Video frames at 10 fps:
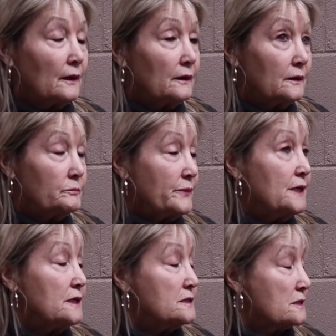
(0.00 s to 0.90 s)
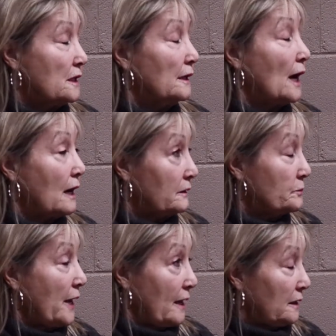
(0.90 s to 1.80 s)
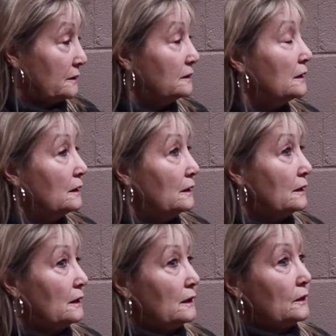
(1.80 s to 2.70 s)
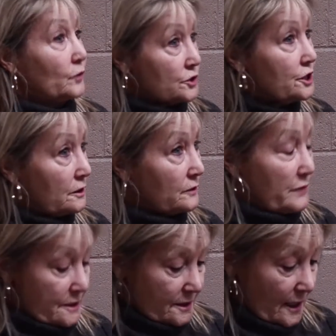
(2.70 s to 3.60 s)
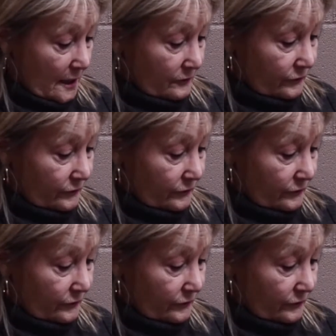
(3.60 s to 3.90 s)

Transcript: in peace and out of pain, where she could be safe